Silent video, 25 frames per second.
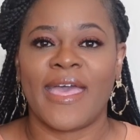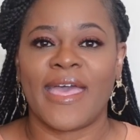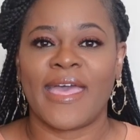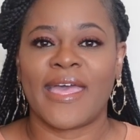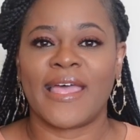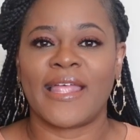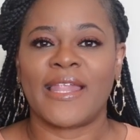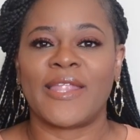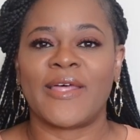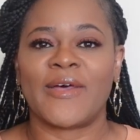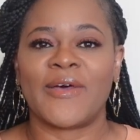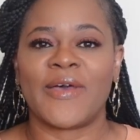
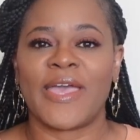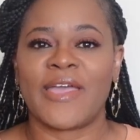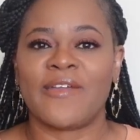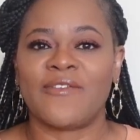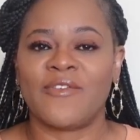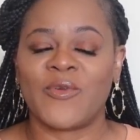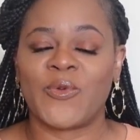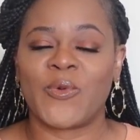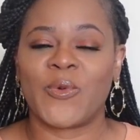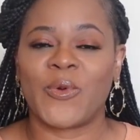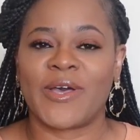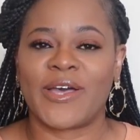Hello
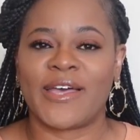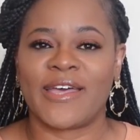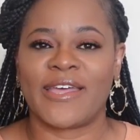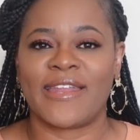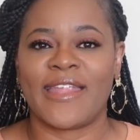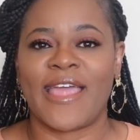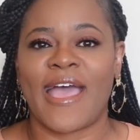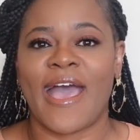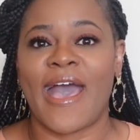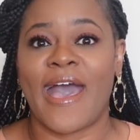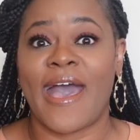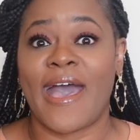
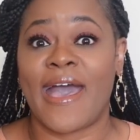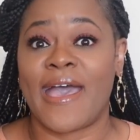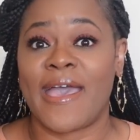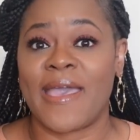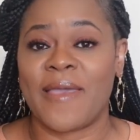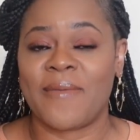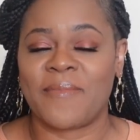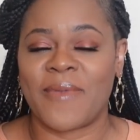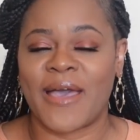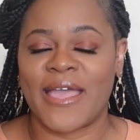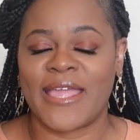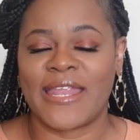everyone.
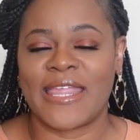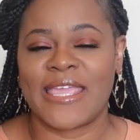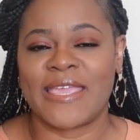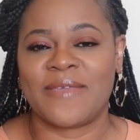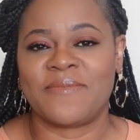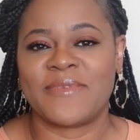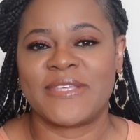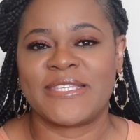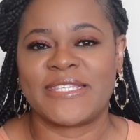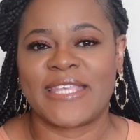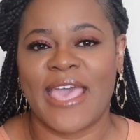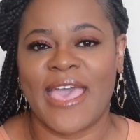Hi, my
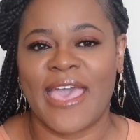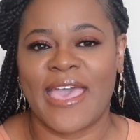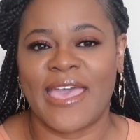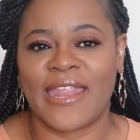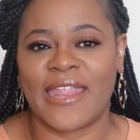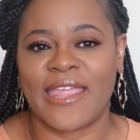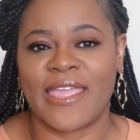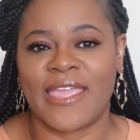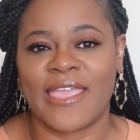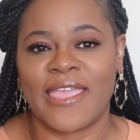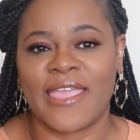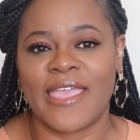name is
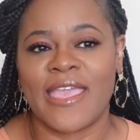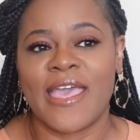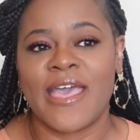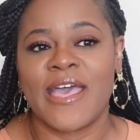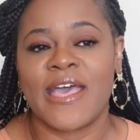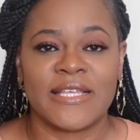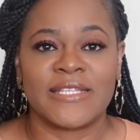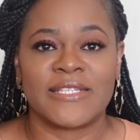Ade.